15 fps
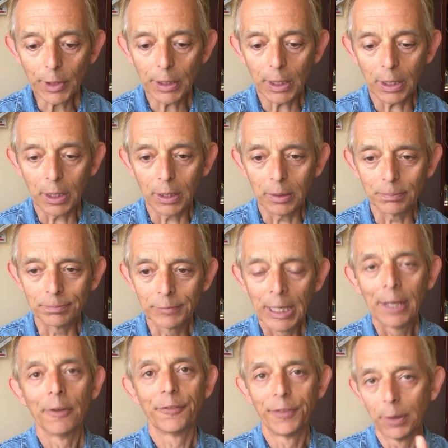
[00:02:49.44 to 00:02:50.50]

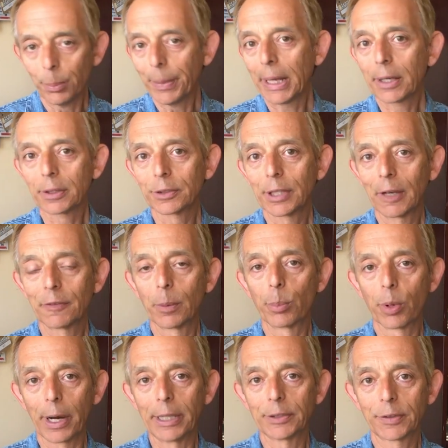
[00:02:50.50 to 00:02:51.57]
Filmmakers have
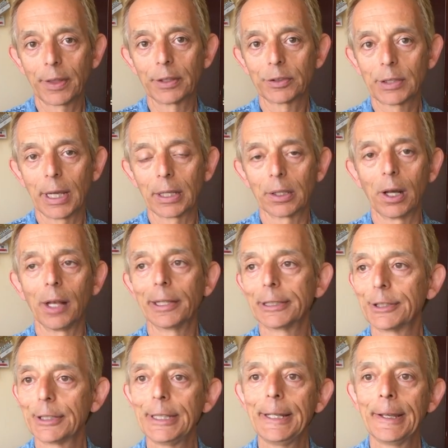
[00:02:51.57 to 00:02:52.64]
embraced this
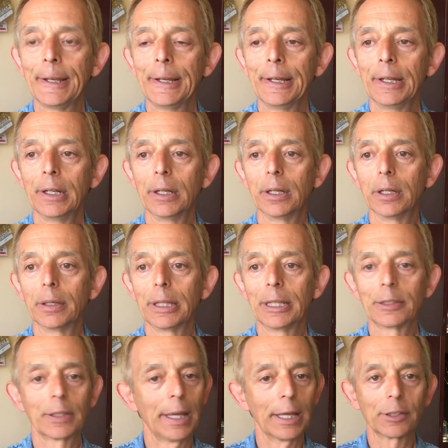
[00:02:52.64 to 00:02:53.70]
technology.
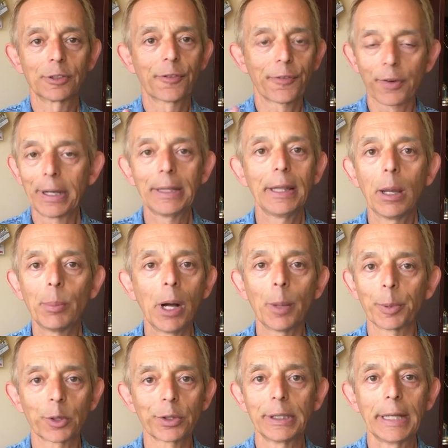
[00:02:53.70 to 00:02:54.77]
It has freed them
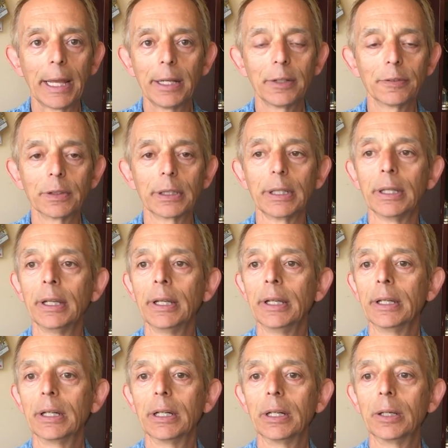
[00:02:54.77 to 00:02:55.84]
up creatively.
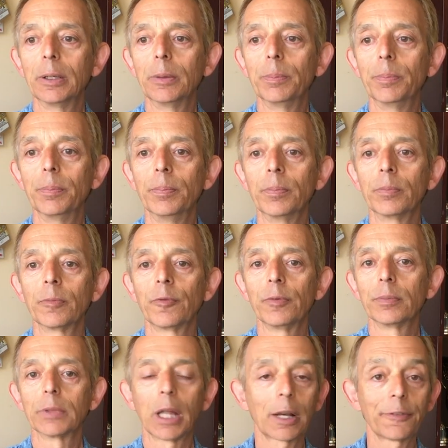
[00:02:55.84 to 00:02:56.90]

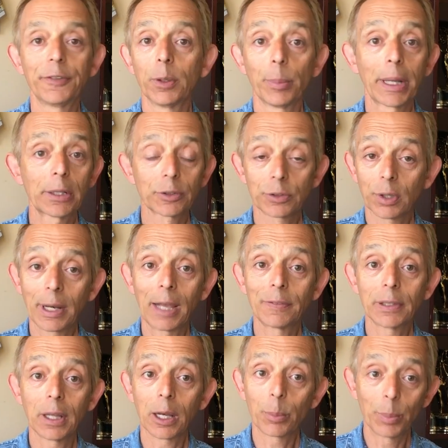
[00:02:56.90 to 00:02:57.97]
A lot of filmmakers don't have a
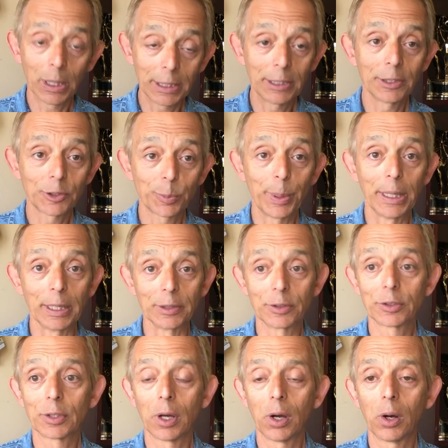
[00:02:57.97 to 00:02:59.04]
lot of money to spend,
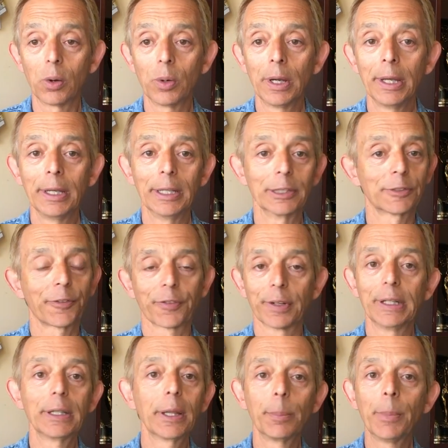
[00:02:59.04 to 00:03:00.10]
so it's
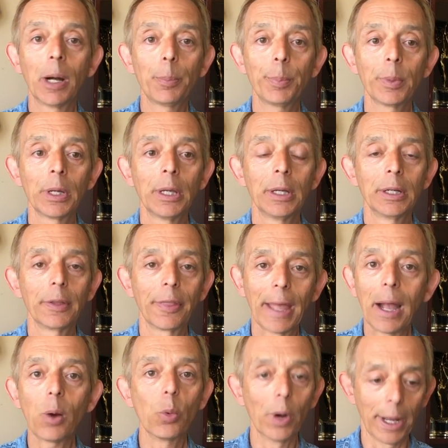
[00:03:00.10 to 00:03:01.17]
freed them up
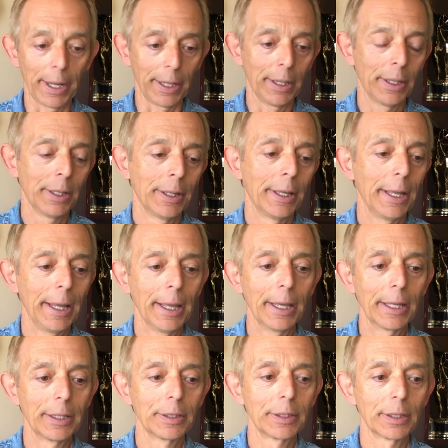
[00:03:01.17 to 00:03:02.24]
that way.
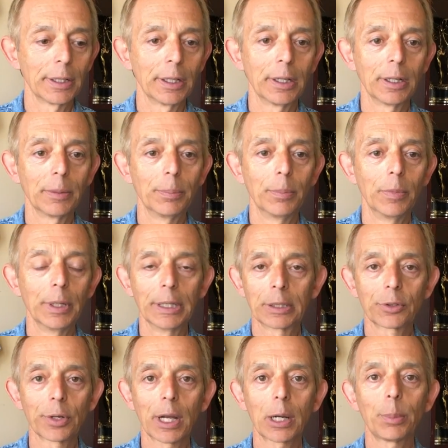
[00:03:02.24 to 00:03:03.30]
And
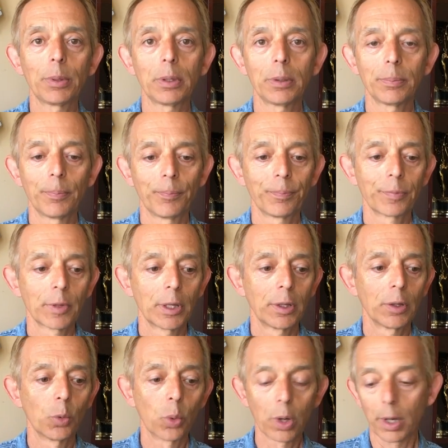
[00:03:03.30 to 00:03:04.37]
incredible
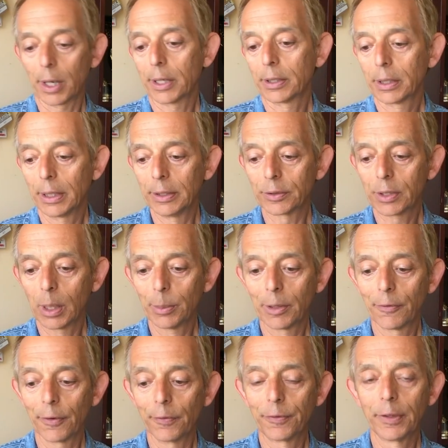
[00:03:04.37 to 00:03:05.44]
work is coming
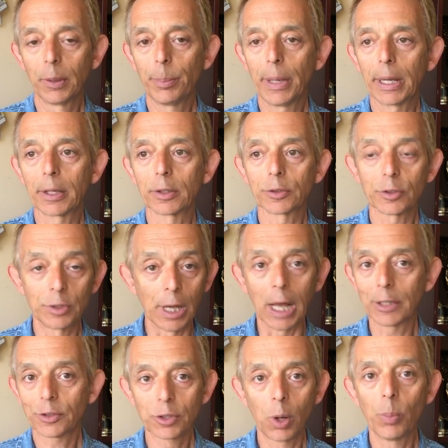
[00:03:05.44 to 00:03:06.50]
from filmmakers,
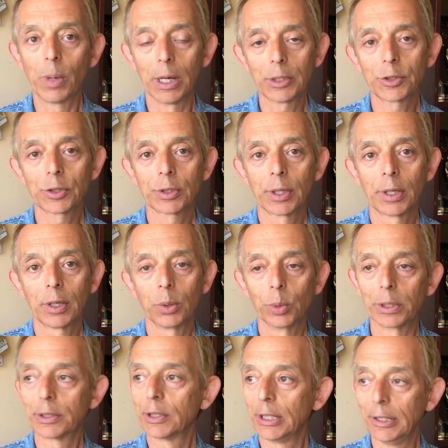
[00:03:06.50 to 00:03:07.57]
not so much
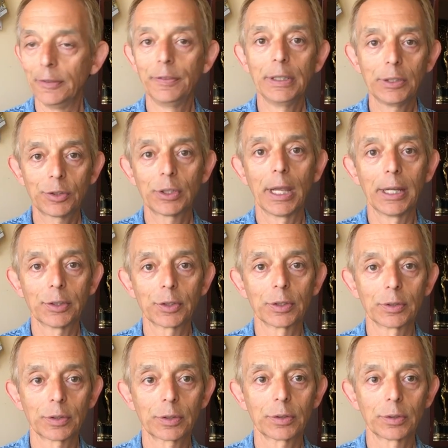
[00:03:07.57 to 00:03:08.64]
with TV
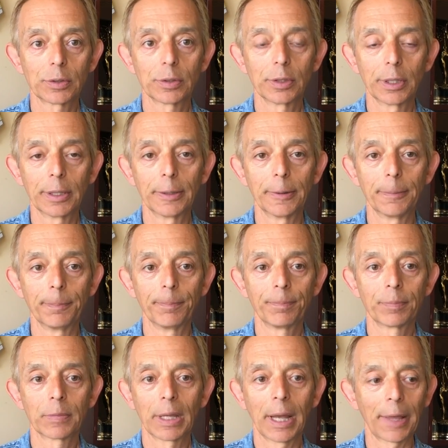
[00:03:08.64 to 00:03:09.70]
stations.
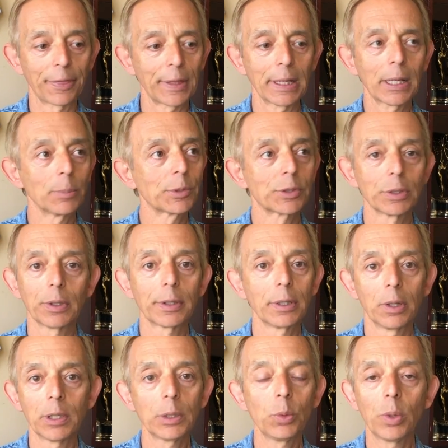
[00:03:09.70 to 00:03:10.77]
I think I'm still the
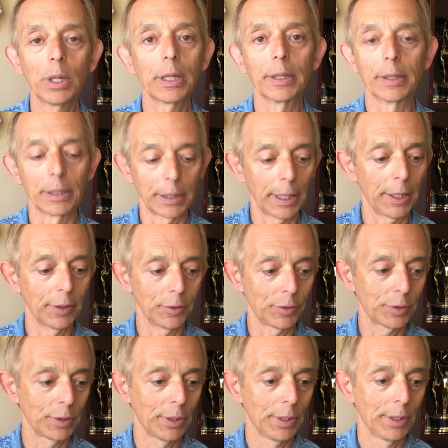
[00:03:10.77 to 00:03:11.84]
only one that
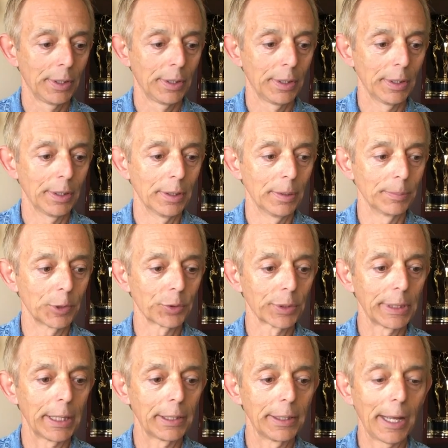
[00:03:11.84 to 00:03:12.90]
has
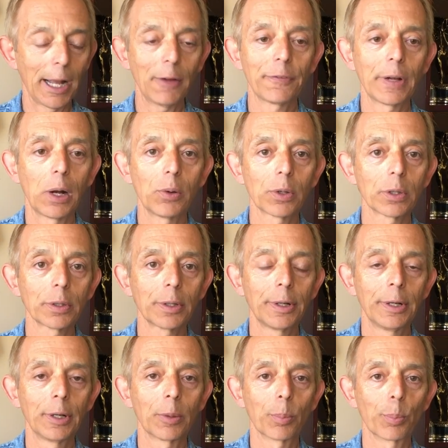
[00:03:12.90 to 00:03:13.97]
created half-hour
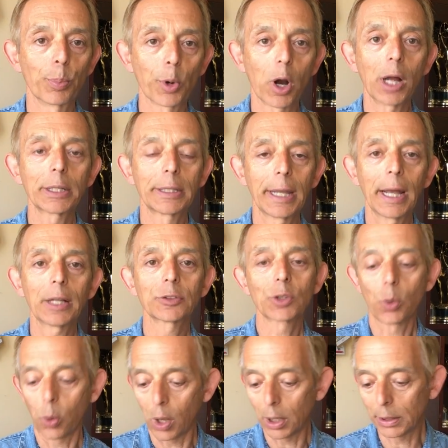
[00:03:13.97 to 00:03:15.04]
broadcast
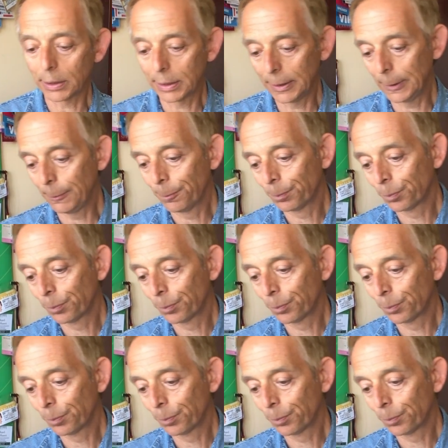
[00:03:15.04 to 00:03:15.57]
quality